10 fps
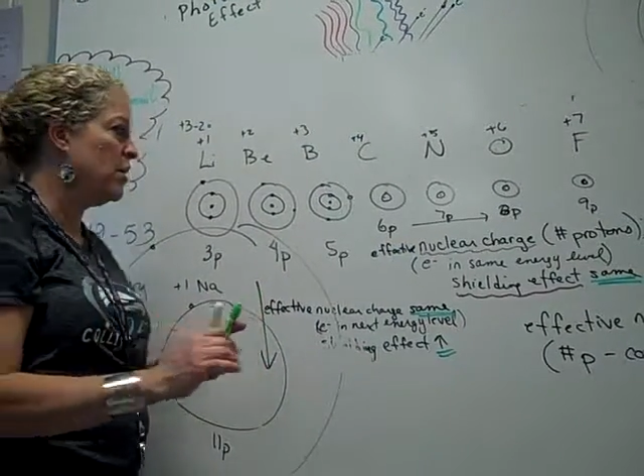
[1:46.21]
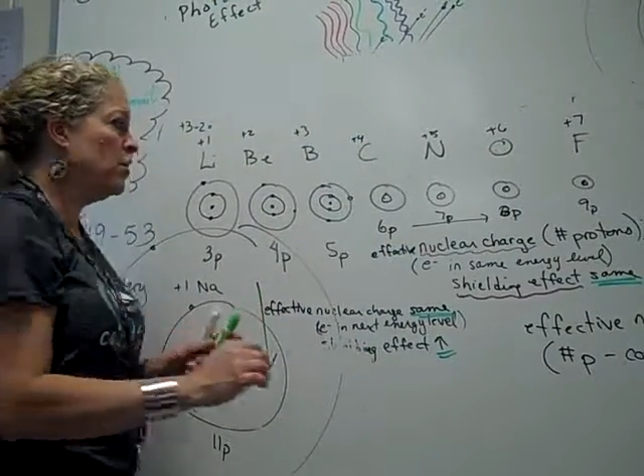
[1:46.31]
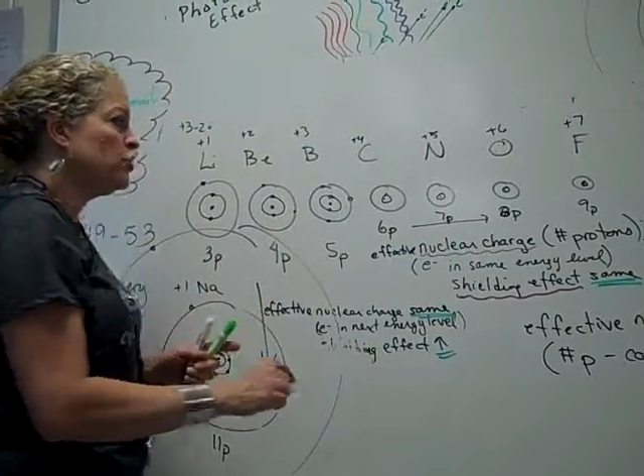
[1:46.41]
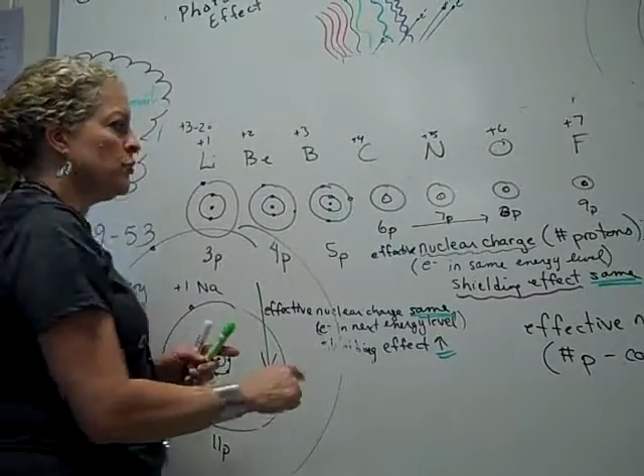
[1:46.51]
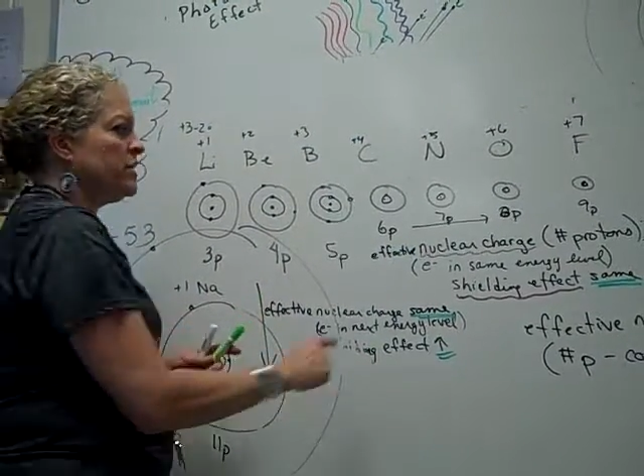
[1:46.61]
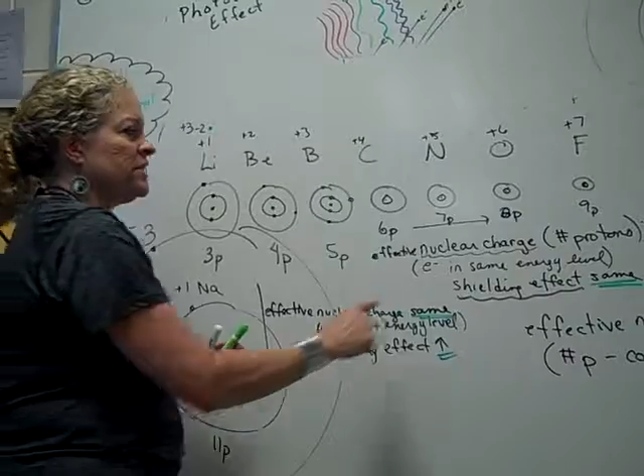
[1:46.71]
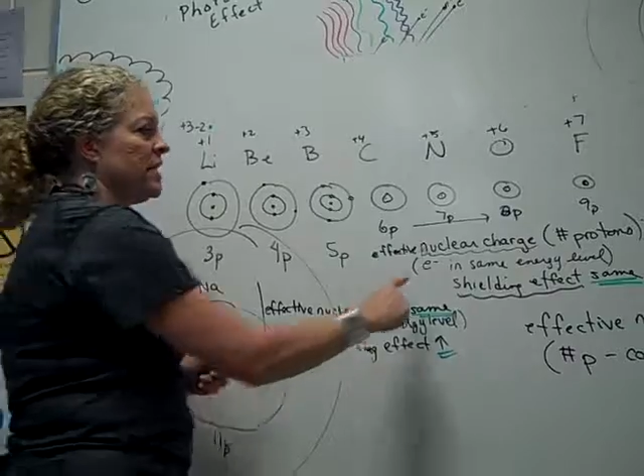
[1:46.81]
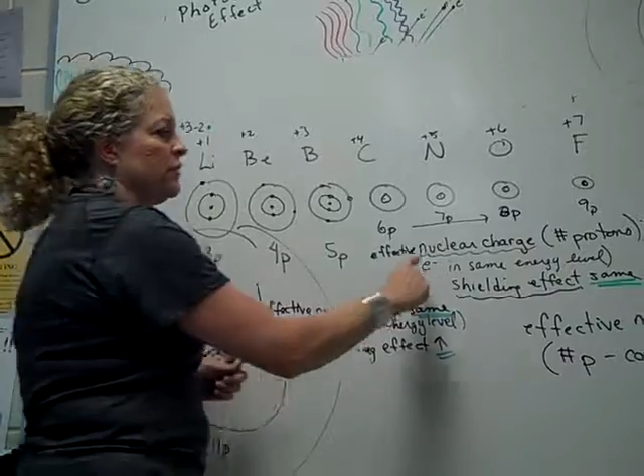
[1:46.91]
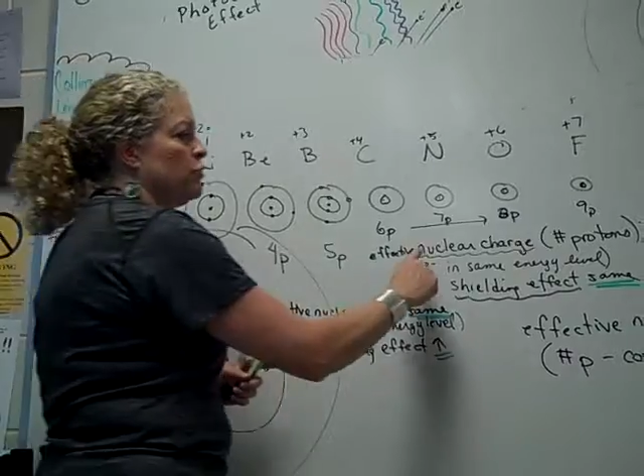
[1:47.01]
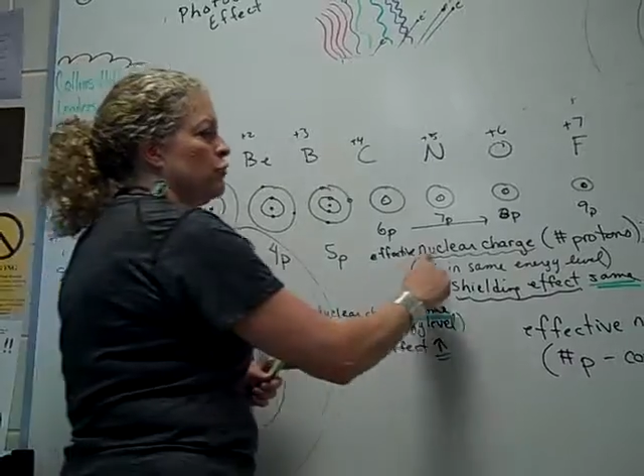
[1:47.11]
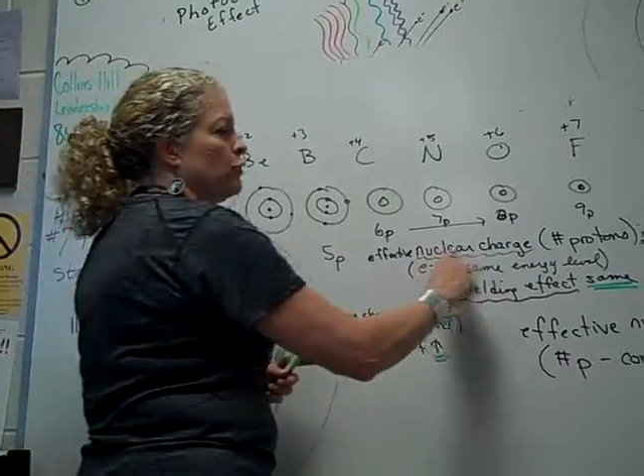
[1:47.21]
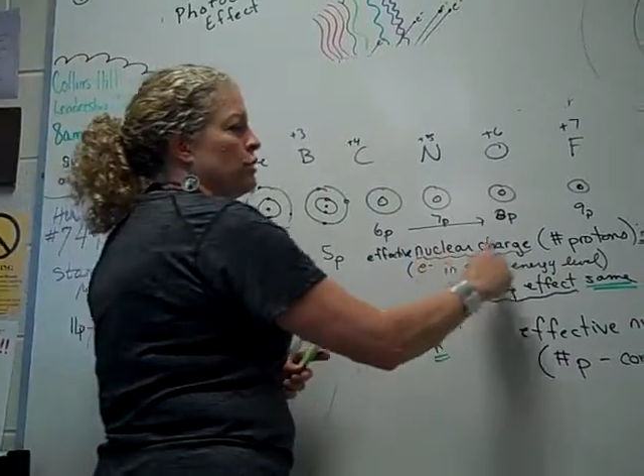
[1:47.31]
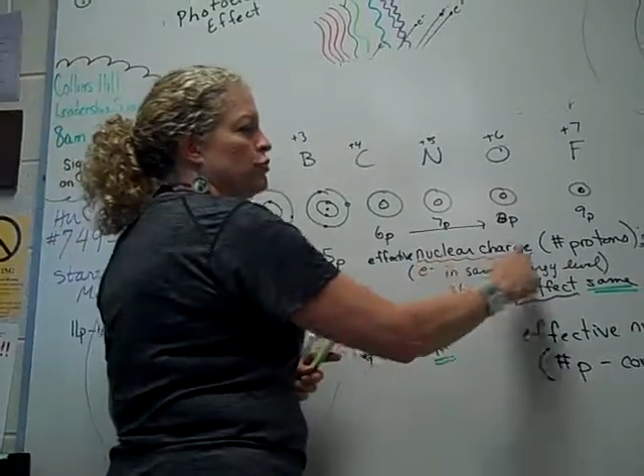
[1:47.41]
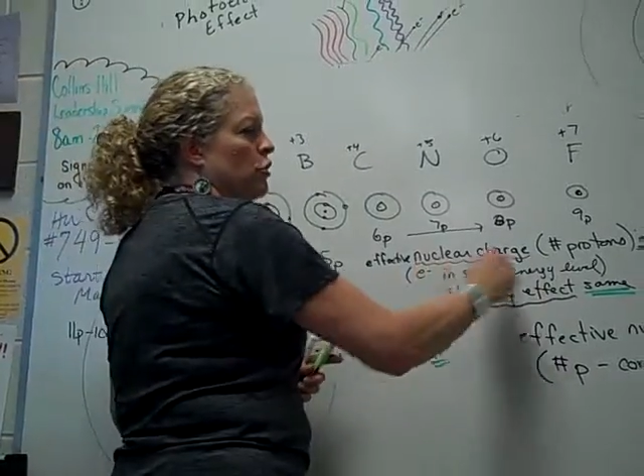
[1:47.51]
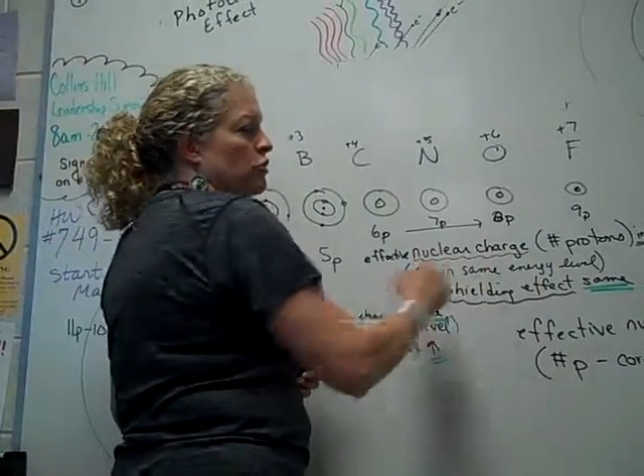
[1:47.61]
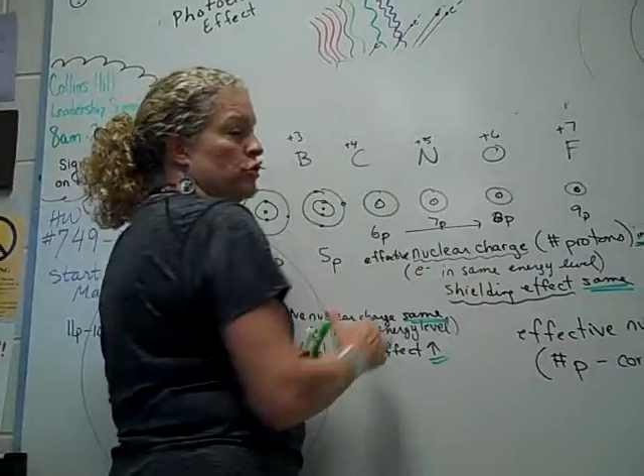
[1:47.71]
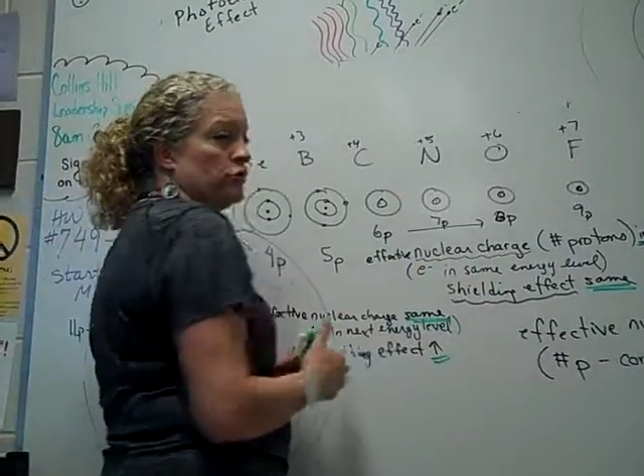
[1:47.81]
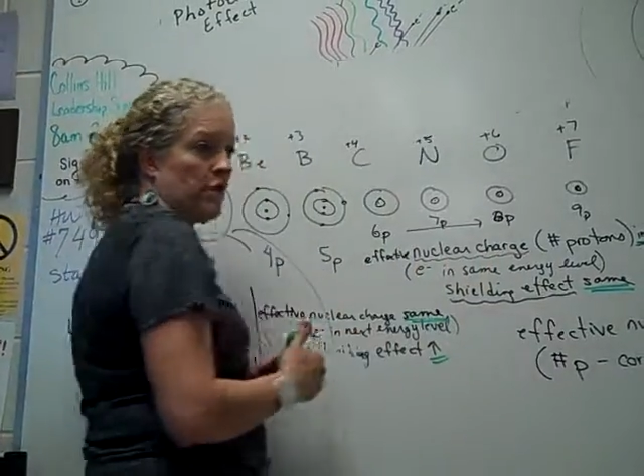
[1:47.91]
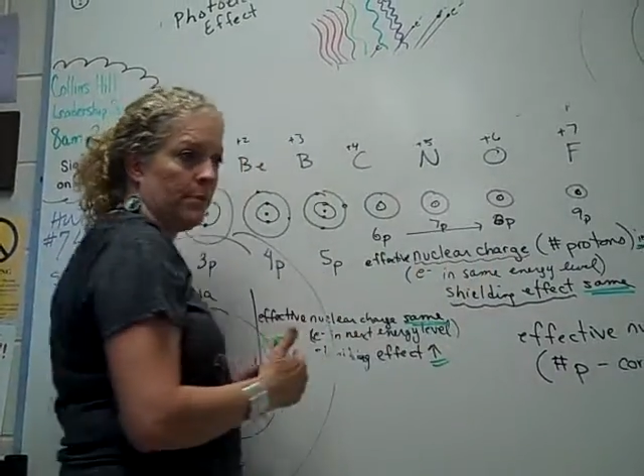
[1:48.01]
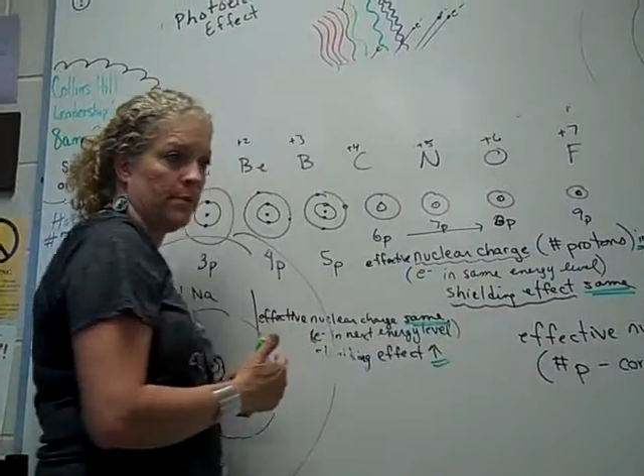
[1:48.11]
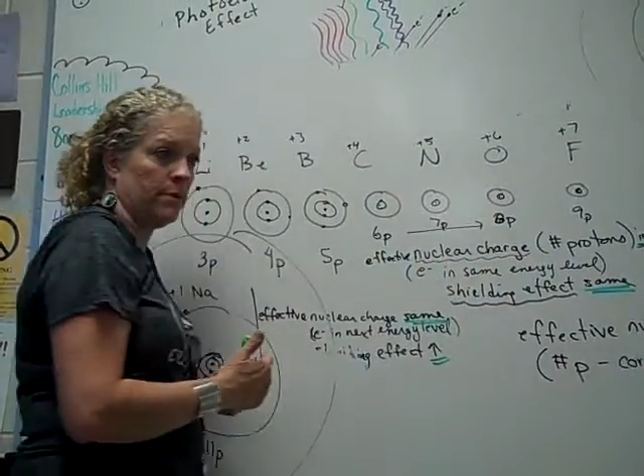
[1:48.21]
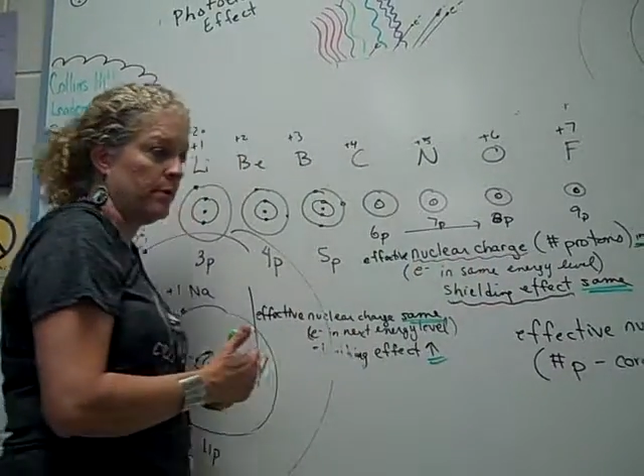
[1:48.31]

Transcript: so we say the nuclear charge goes up.